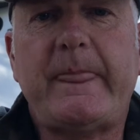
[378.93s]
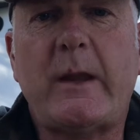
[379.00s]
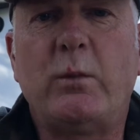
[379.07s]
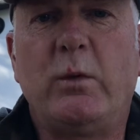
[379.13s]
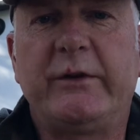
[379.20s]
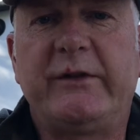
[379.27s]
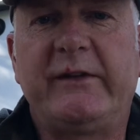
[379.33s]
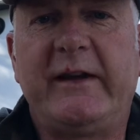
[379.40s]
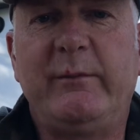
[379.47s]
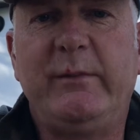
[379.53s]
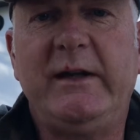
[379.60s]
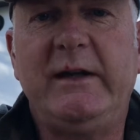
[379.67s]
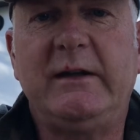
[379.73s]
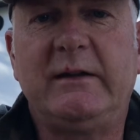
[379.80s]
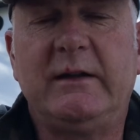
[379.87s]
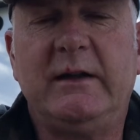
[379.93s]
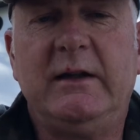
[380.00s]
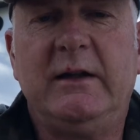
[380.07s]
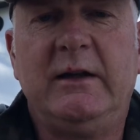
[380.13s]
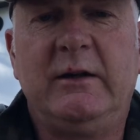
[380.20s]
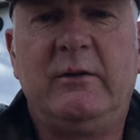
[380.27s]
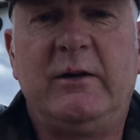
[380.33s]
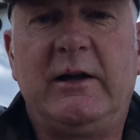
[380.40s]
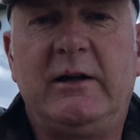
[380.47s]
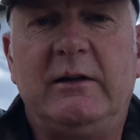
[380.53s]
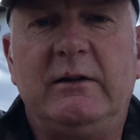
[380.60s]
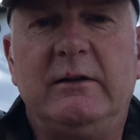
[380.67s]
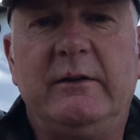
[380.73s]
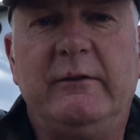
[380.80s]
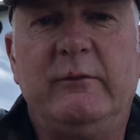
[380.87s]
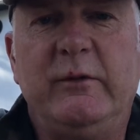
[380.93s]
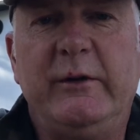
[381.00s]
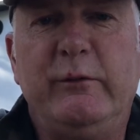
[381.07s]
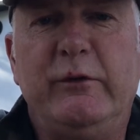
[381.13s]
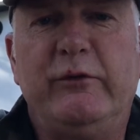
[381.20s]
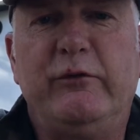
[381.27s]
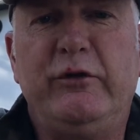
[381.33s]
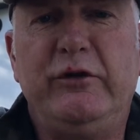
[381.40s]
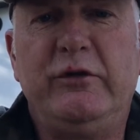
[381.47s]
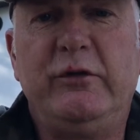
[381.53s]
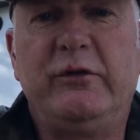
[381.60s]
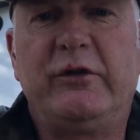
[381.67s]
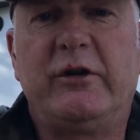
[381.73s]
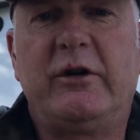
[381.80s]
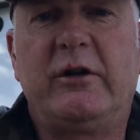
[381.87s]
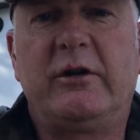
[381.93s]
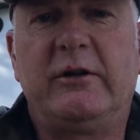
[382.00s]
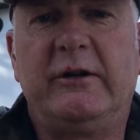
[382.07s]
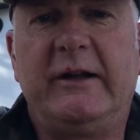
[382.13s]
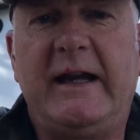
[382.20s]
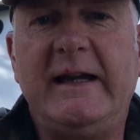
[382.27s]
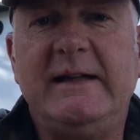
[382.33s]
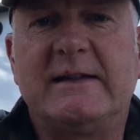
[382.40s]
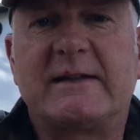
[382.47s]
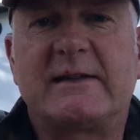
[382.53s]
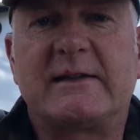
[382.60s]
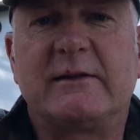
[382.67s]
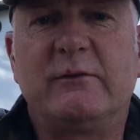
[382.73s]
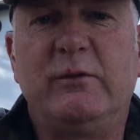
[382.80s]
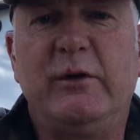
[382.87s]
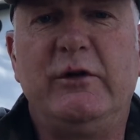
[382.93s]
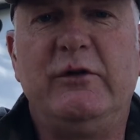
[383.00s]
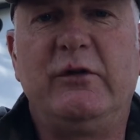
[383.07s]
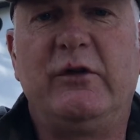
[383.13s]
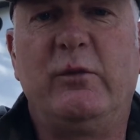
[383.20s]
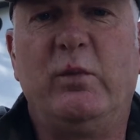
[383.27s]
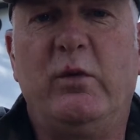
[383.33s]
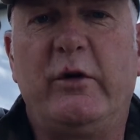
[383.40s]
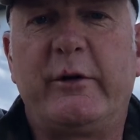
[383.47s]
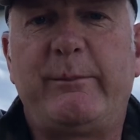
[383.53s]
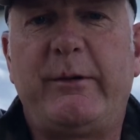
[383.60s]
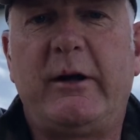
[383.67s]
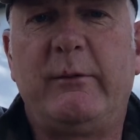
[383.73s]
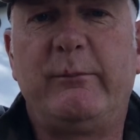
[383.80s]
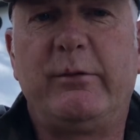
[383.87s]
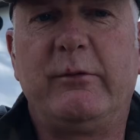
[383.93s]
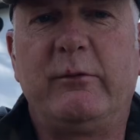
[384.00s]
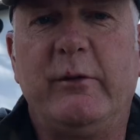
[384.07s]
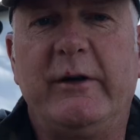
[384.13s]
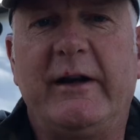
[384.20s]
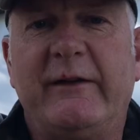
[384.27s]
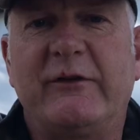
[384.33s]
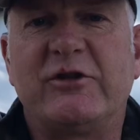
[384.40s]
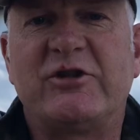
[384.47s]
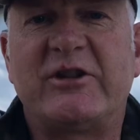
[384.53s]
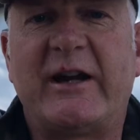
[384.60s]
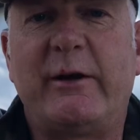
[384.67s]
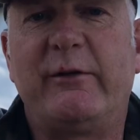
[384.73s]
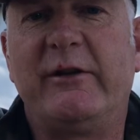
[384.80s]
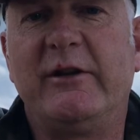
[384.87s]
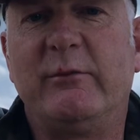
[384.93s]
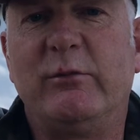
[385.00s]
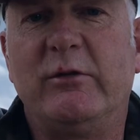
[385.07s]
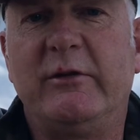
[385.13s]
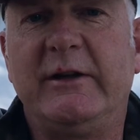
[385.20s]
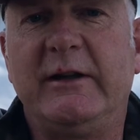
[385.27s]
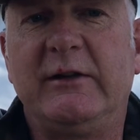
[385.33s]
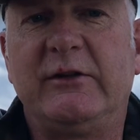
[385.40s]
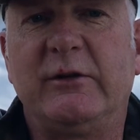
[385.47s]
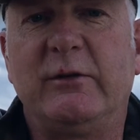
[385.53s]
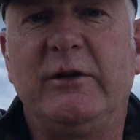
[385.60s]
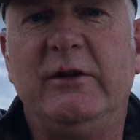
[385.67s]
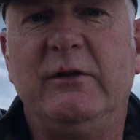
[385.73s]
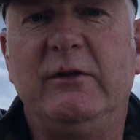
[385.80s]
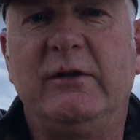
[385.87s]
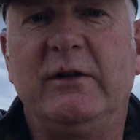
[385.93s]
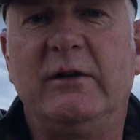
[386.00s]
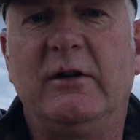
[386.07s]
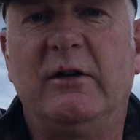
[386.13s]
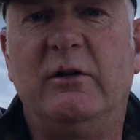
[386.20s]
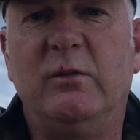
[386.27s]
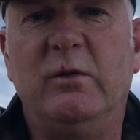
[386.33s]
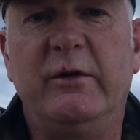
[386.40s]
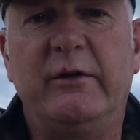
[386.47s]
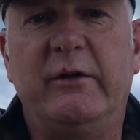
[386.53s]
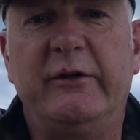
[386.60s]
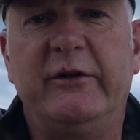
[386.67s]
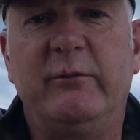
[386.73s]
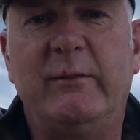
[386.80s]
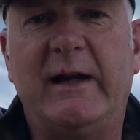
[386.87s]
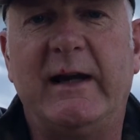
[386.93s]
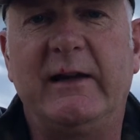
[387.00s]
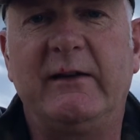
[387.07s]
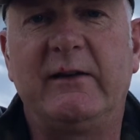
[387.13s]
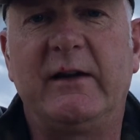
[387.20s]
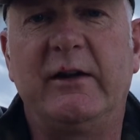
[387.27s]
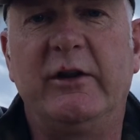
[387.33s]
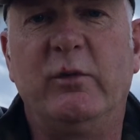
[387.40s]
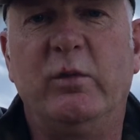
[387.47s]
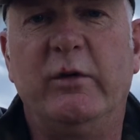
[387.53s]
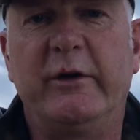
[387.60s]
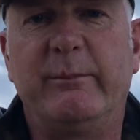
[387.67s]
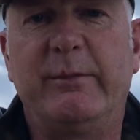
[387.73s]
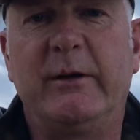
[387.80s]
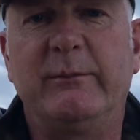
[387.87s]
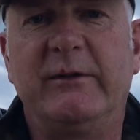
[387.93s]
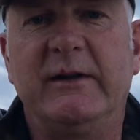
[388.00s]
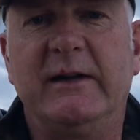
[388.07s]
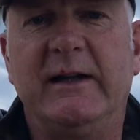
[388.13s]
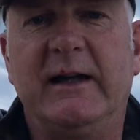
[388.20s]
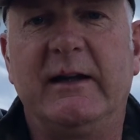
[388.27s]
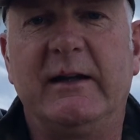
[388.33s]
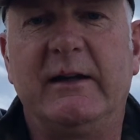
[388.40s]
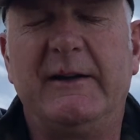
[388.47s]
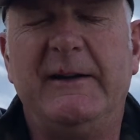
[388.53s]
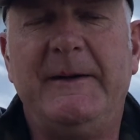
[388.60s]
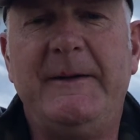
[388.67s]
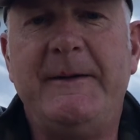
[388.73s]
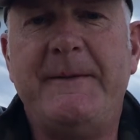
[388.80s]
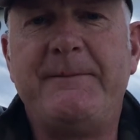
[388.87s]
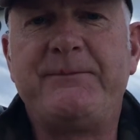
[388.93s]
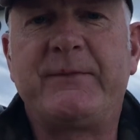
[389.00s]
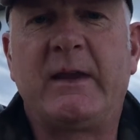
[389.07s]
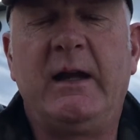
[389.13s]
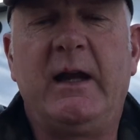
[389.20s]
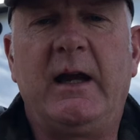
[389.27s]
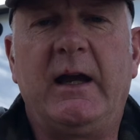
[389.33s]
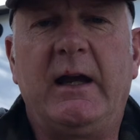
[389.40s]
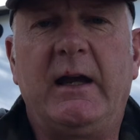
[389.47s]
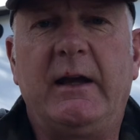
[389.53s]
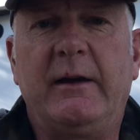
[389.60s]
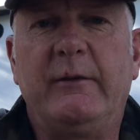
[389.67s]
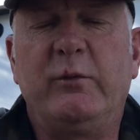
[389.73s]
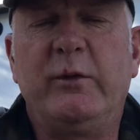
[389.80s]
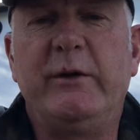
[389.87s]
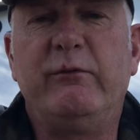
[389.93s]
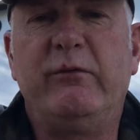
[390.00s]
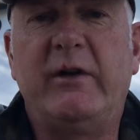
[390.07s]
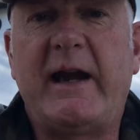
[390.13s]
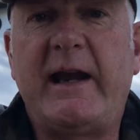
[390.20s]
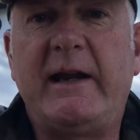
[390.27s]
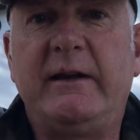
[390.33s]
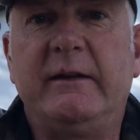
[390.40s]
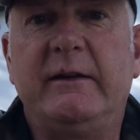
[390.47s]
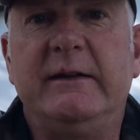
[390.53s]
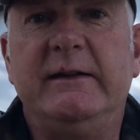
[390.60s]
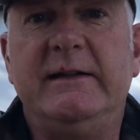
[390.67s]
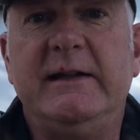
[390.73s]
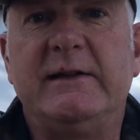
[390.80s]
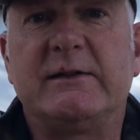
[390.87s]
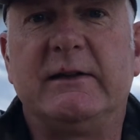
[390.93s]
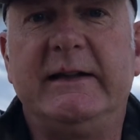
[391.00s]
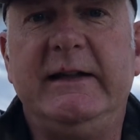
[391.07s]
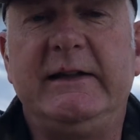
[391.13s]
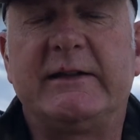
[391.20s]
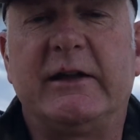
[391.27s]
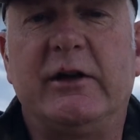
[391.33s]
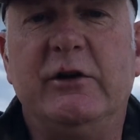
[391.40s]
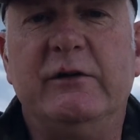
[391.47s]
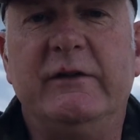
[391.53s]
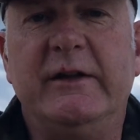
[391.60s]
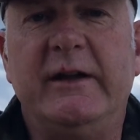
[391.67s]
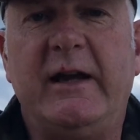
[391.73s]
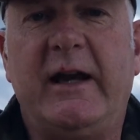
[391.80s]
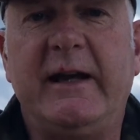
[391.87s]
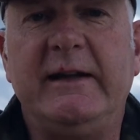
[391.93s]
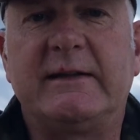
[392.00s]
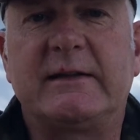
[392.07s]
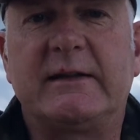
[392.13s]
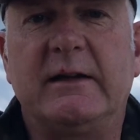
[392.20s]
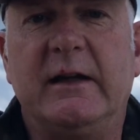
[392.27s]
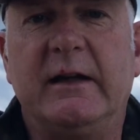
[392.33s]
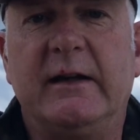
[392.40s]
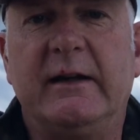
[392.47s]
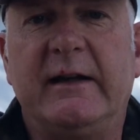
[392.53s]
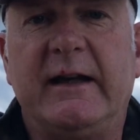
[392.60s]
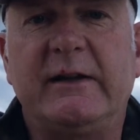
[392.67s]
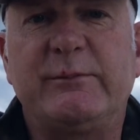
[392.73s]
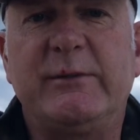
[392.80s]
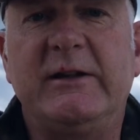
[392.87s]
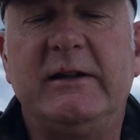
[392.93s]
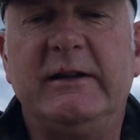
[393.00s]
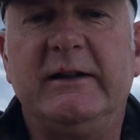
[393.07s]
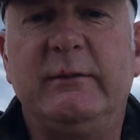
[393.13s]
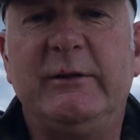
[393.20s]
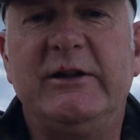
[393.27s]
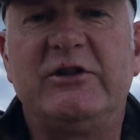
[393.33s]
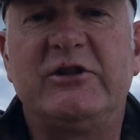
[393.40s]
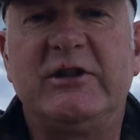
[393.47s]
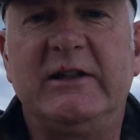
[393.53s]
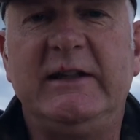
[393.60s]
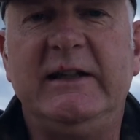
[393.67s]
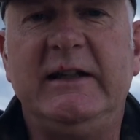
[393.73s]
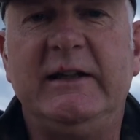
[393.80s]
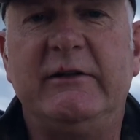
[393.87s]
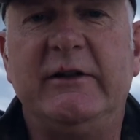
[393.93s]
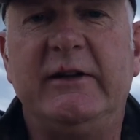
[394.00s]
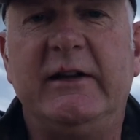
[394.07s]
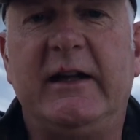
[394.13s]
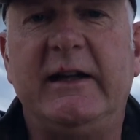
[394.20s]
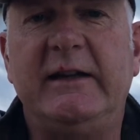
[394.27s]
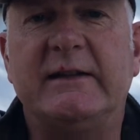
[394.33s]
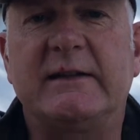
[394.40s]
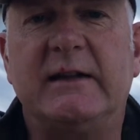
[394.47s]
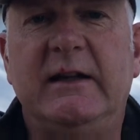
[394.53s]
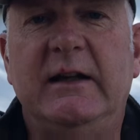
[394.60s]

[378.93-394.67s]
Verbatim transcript: What does that mean? Well, we would use our lights, we'd use the water pump, we'd a shower in the morning, so we're using the hot water on demand and the water pump together. Uh, we ran the diesel heater overnight. Uh, it has been a little bit chilly here at night,